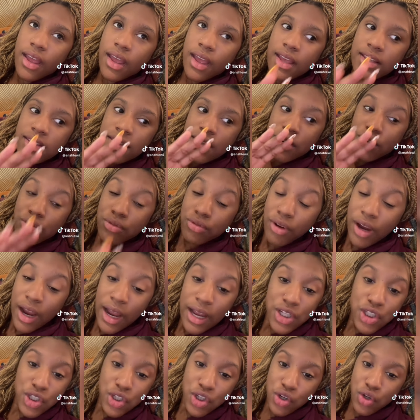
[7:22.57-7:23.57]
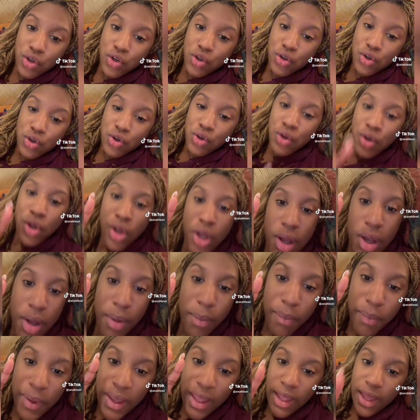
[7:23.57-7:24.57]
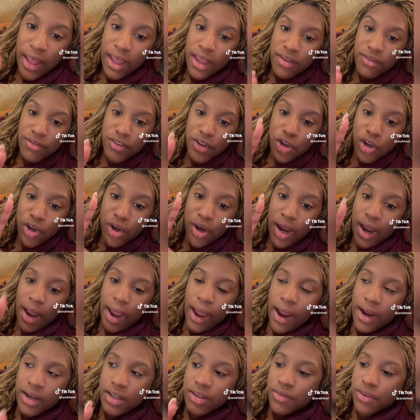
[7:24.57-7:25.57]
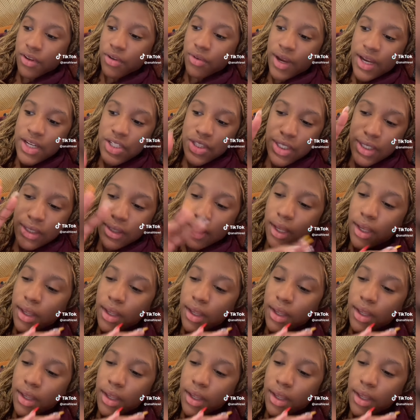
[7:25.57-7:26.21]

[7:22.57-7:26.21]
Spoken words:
irrational behavior, act of aggression.